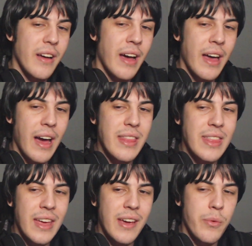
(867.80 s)
I
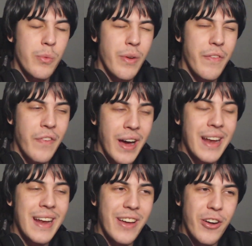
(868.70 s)
think we
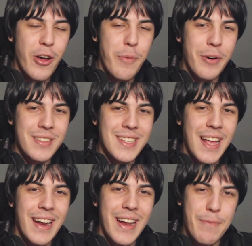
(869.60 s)
finally got her
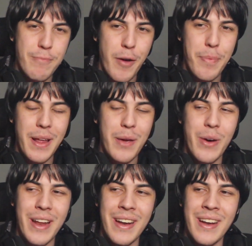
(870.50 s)
personality properly
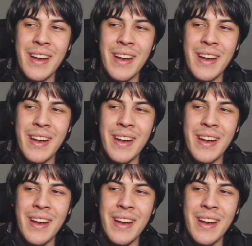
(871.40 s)
when